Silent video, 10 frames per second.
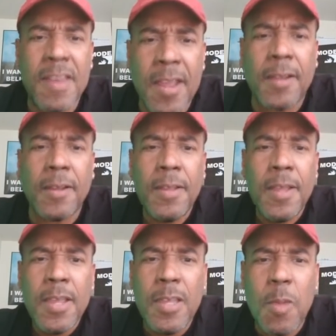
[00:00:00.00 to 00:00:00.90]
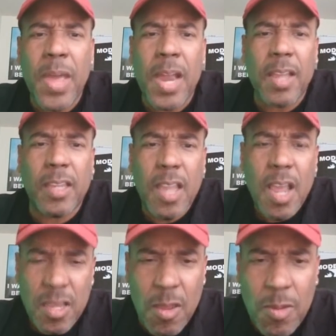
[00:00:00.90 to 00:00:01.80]
nigga. You better,
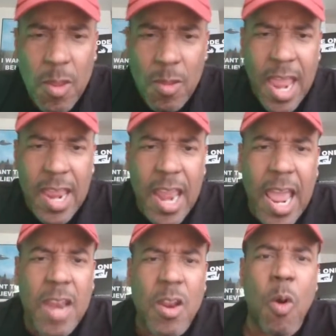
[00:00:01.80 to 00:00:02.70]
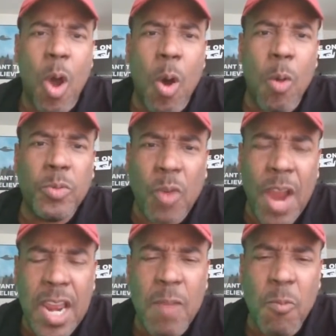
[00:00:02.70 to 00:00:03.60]
you ain't had no home
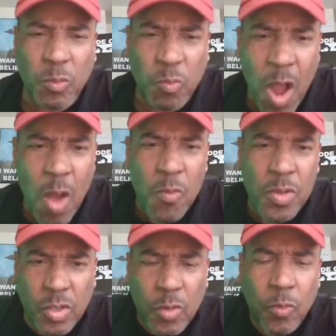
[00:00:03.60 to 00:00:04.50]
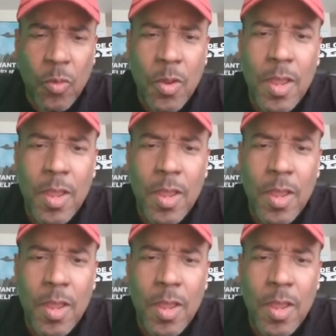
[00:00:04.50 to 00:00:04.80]
training. What's wrong with you?